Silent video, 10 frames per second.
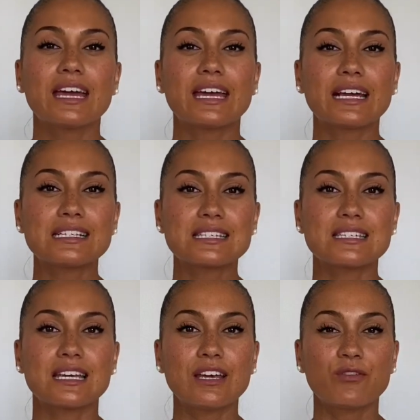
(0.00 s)
It's
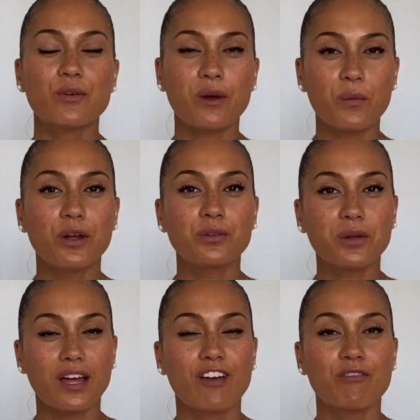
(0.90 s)
if you want to
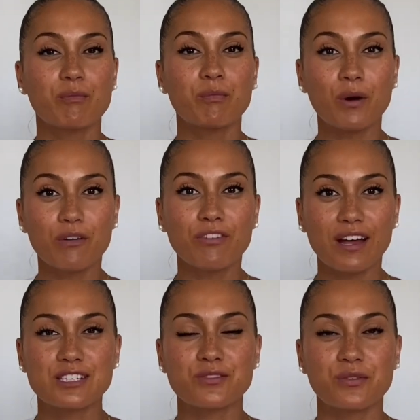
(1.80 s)
have both
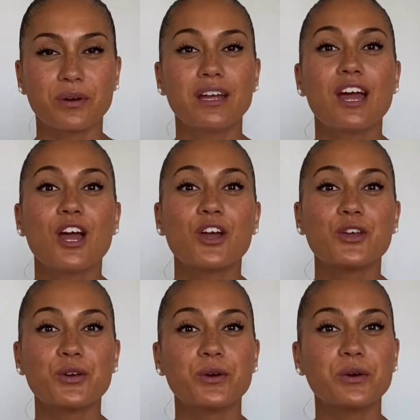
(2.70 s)
hands free,
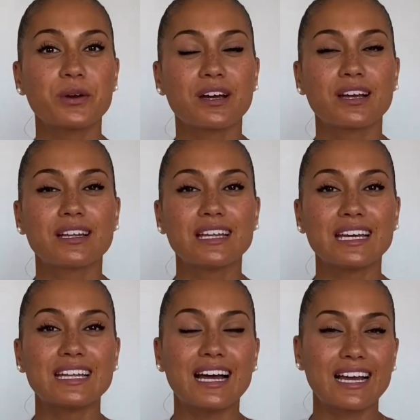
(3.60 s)
you
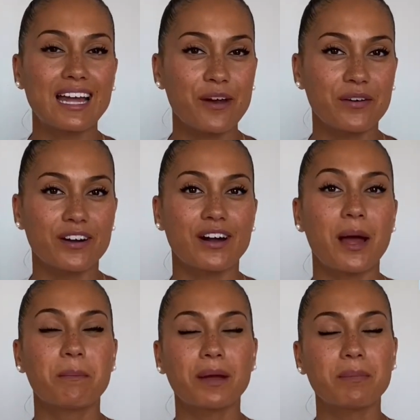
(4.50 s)
need a carrier.
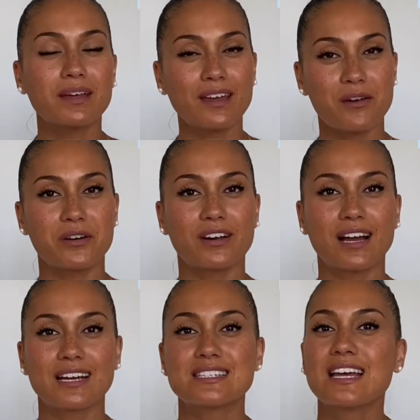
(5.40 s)
A baby carrier,
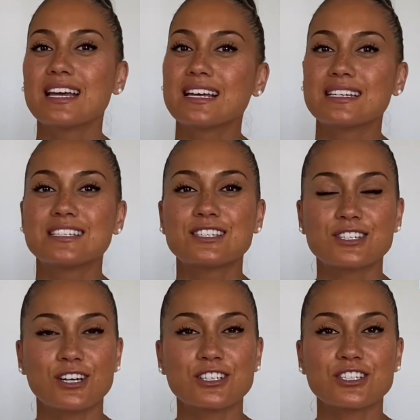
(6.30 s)
guys, is
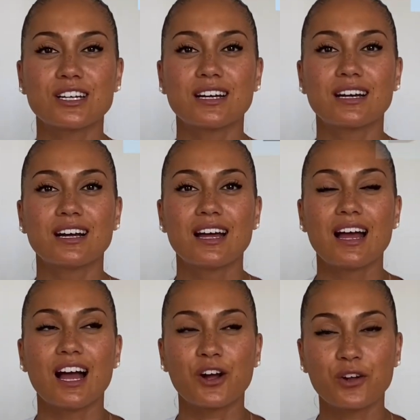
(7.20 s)
such a
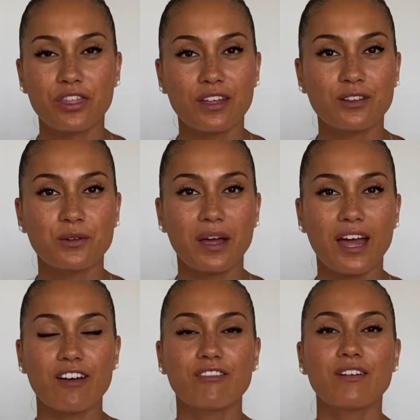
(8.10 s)
good thing to
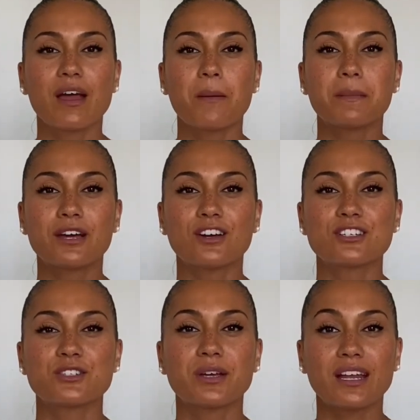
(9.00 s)
have,
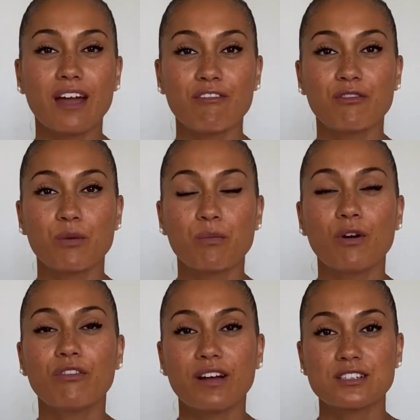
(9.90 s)
because you can have your
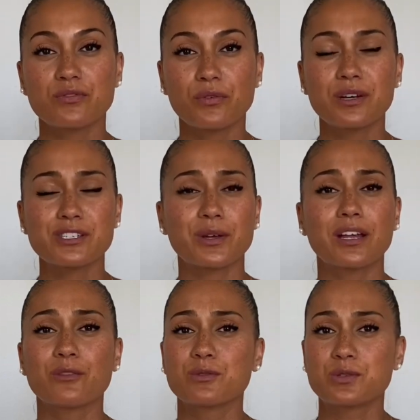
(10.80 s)
both hands free, so you
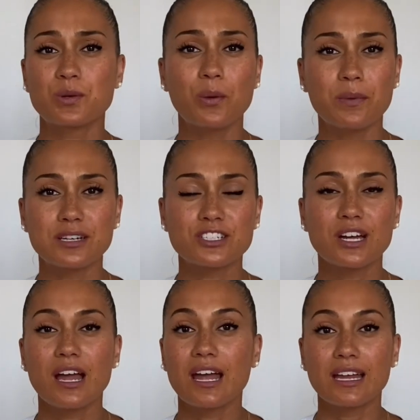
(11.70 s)
can do so much
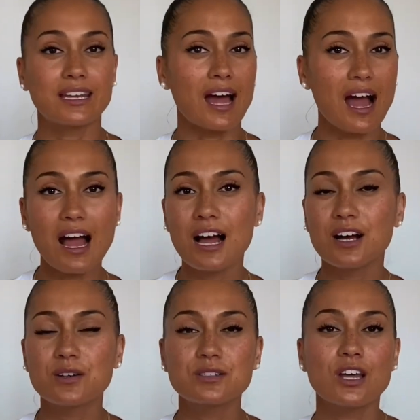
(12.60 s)
in the
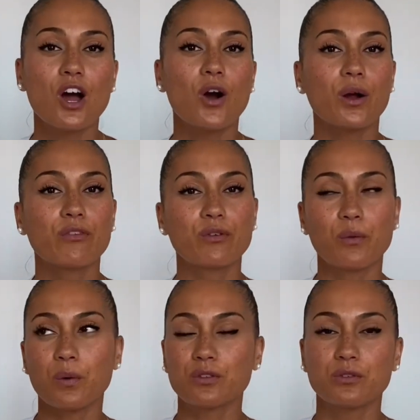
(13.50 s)
house, or if you
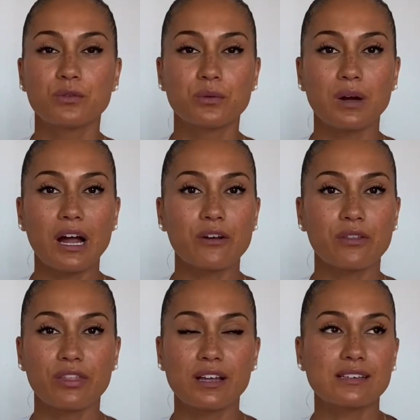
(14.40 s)
want to do other
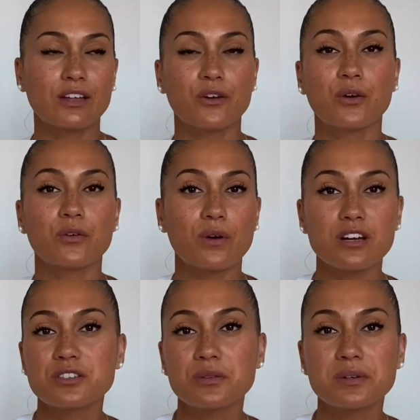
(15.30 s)
things, I don't know,
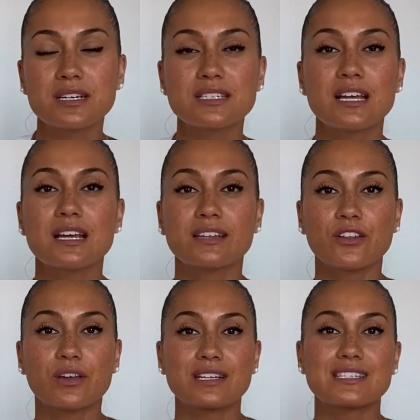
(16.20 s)
groceries, then
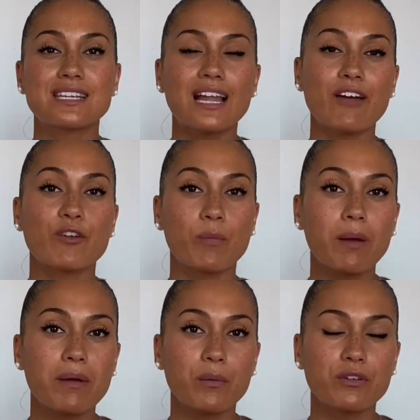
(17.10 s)
you can still have your
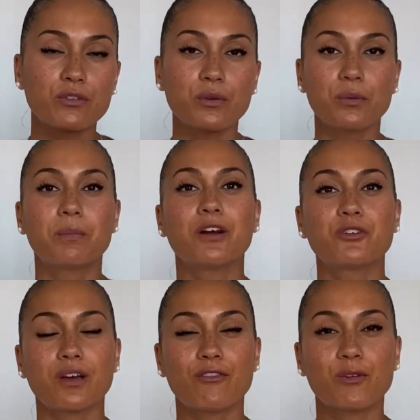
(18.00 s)
baby with you, but
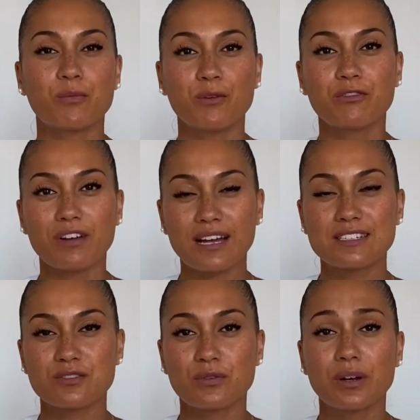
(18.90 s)
you have your both
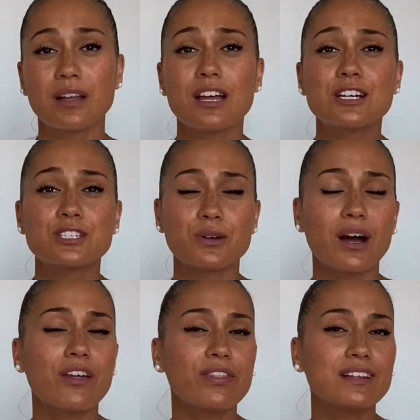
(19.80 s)
hands free. So
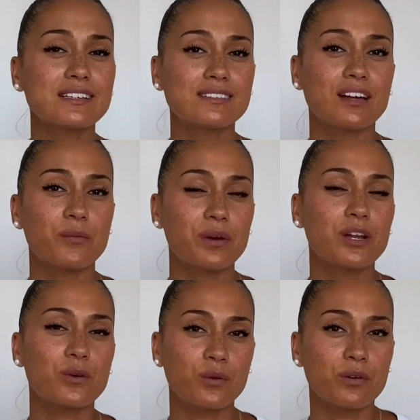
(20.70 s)
I think this is a really
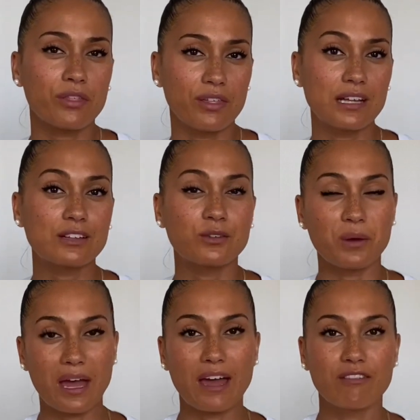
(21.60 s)
cool thing to
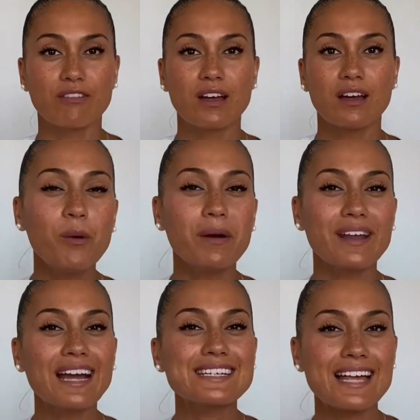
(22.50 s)
have. For my
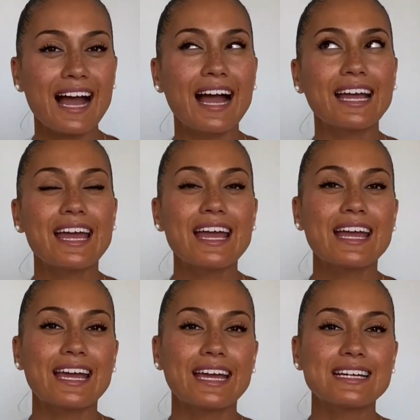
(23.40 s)
next hack,
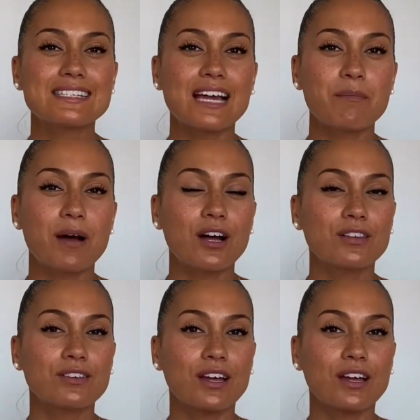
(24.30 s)
it's about